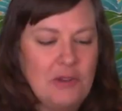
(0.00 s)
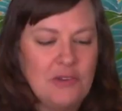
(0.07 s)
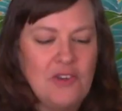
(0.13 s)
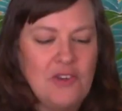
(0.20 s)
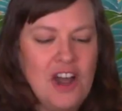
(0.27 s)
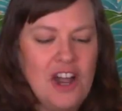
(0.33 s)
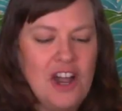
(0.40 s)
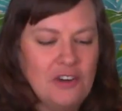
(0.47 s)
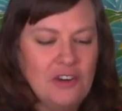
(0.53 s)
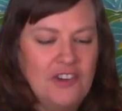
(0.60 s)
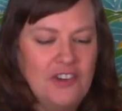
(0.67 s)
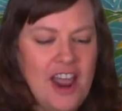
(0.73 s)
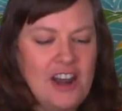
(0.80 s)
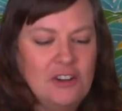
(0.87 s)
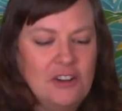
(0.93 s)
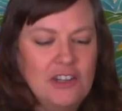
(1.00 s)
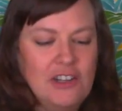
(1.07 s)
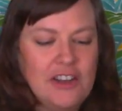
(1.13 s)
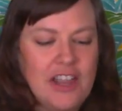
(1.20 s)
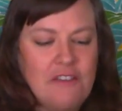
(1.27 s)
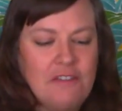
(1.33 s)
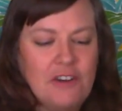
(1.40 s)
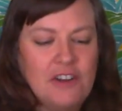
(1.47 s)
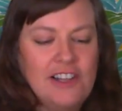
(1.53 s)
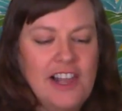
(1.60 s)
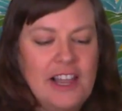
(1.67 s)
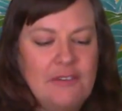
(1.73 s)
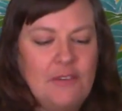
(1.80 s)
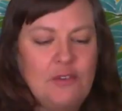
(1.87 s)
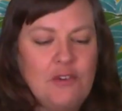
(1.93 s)
on your channel looking for the
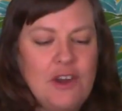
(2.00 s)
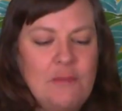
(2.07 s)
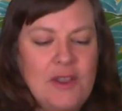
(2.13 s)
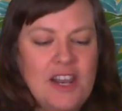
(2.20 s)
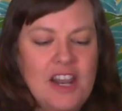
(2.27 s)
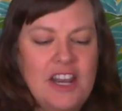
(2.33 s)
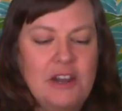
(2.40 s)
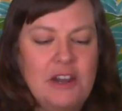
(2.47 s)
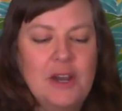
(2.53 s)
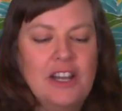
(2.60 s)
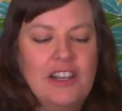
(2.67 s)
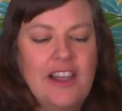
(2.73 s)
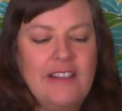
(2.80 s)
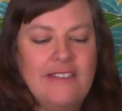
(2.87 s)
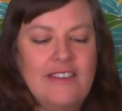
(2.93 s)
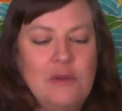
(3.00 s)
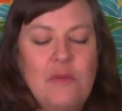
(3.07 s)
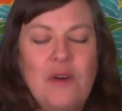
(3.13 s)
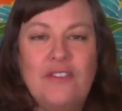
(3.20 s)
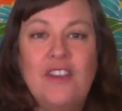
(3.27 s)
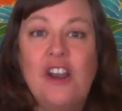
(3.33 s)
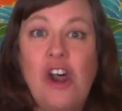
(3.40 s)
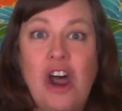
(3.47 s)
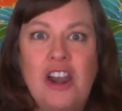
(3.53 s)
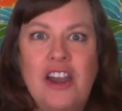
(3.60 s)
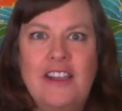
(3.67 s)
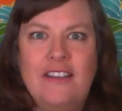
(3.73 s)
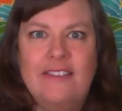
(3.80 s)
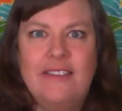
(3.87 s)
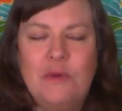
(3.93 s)
live stream, and then he realized it wasn't on
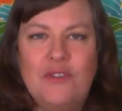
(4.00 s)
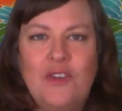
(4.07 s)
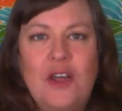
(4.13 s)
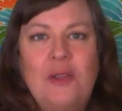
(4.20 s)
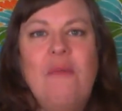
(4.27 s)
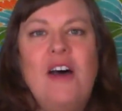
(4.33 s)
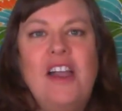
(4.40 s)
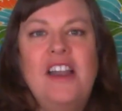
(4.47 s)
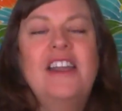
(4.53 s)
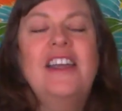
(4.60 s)
his, it was on mine.